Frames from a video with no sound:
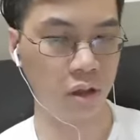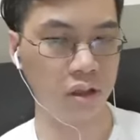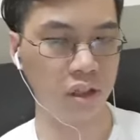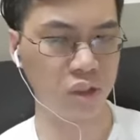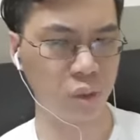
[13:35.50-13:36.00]

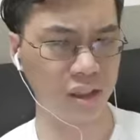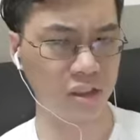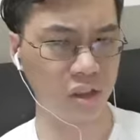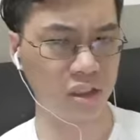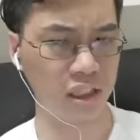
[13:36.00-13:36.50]
this one does
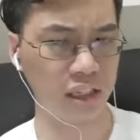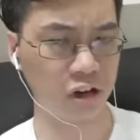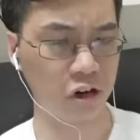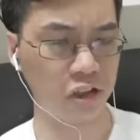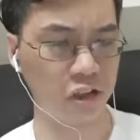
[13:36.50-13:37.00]
not say
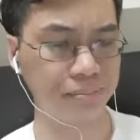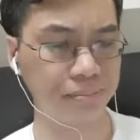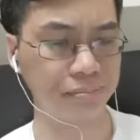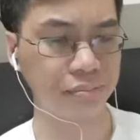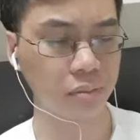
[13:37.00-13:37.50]
necrotic
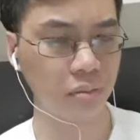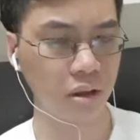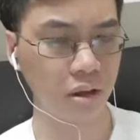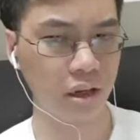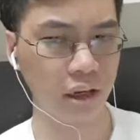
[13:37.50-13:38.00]

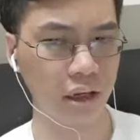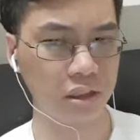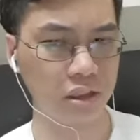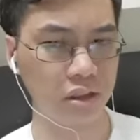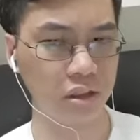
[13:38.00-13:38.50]

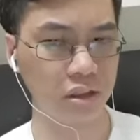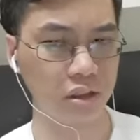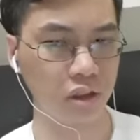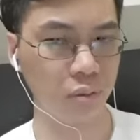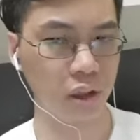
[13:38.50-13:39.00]
as it's
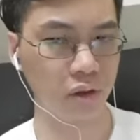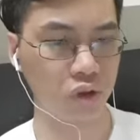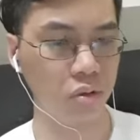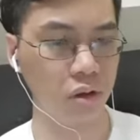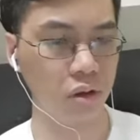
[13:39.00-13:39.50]
not made of
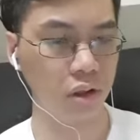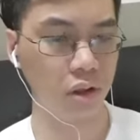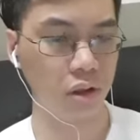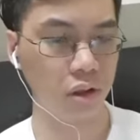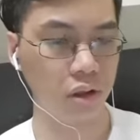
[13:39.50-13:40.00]
stone.
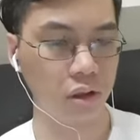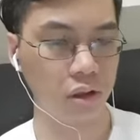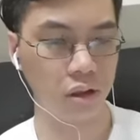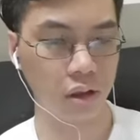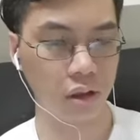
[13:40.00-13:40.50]

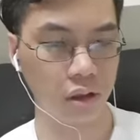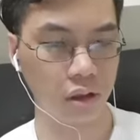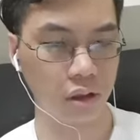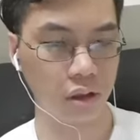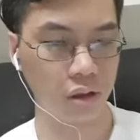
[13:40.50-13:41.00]

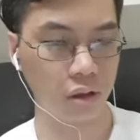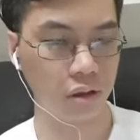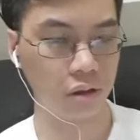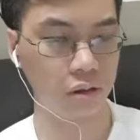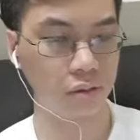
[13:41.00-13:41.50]
Uh,
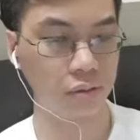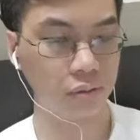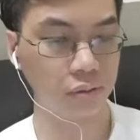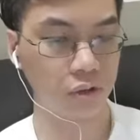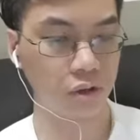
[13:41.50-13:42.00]

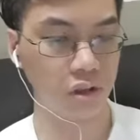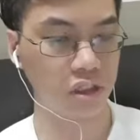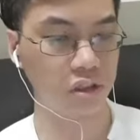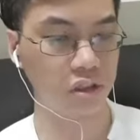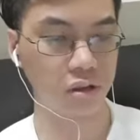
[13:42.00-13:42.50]

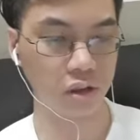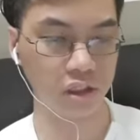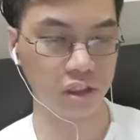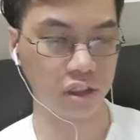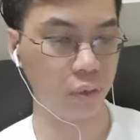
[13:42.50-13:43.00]
Conditions,
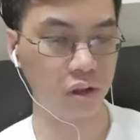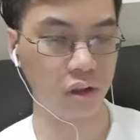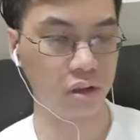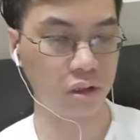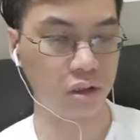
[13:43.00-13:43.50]
condition
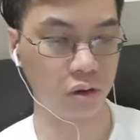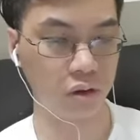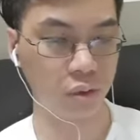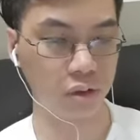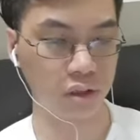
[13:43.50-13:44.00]
immunities are all
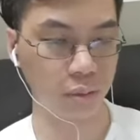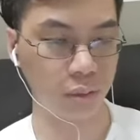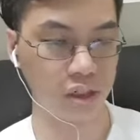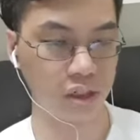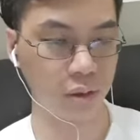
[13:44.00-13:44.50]
the ones that I
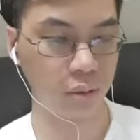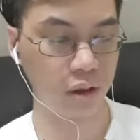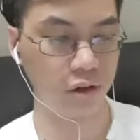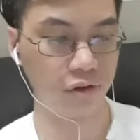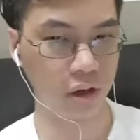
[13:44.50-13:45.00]
mentioned
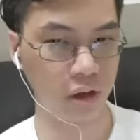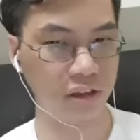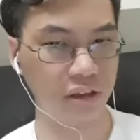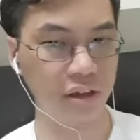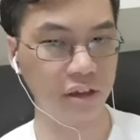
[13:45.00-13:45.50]
above, I
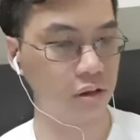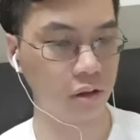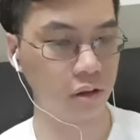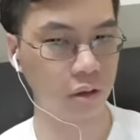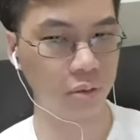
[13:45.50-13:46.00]
think.
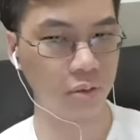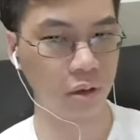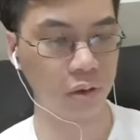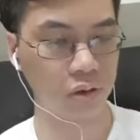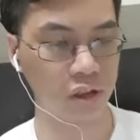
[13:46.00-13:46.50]
I'm not,
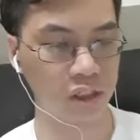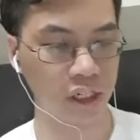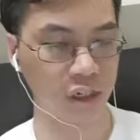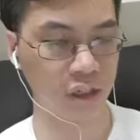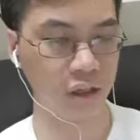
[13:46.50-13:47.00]
I'm not going to
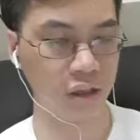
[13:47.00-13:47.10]
check again.